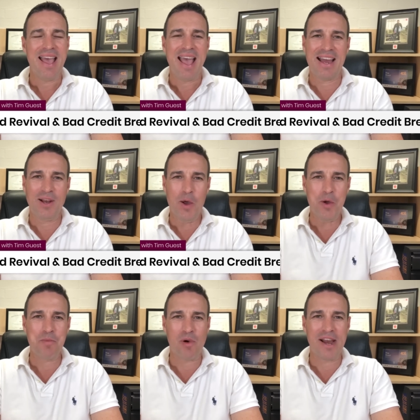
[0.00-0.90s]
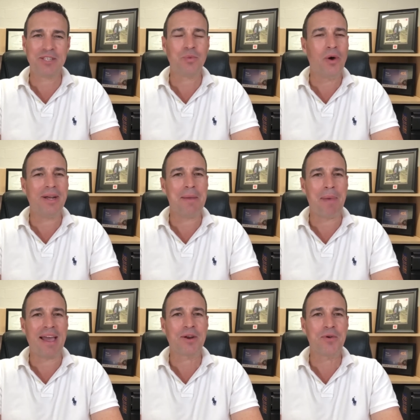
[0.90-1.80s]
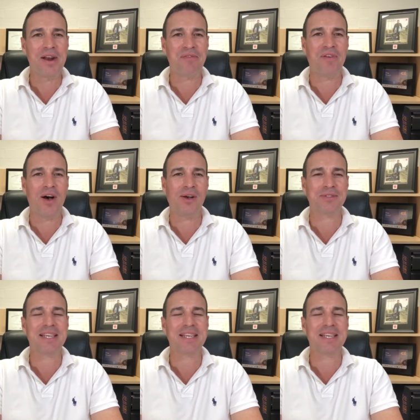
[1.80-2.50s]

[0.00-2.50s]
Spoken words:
and loan breaks won't impact credit files.